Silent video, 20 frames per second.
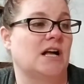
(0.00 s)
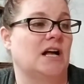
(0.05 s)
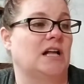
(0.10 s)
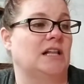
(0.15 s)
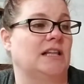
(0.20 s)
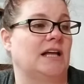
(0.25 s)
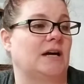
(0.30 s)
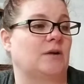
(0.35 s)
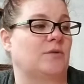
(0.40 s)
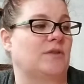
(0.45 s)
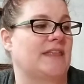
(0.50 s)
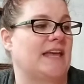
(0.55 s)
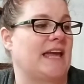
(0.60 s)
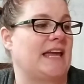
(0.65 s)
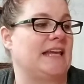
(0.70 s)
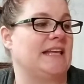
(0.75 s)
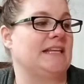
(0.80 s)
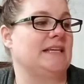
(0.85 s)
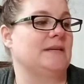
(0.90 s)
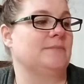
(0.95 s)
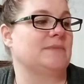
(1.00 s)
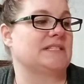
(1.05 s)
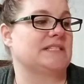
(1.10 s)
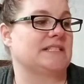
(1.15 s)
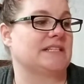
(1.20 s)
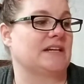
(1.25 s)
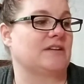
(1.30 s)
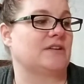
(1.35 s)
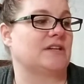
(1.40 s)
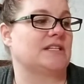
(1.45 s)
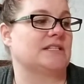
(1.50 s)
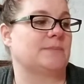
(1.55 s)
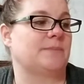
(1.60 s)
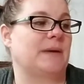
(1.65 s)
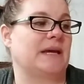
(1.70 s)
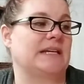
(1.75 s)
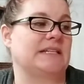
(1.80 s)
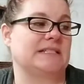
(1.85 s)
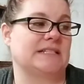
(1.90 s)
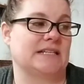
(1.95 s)
along with 80 mysterious
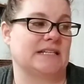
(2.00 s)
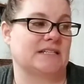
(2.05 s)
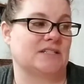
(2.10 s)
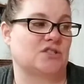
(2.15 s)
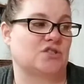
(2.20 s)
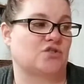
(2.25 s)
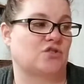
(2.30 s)
paintings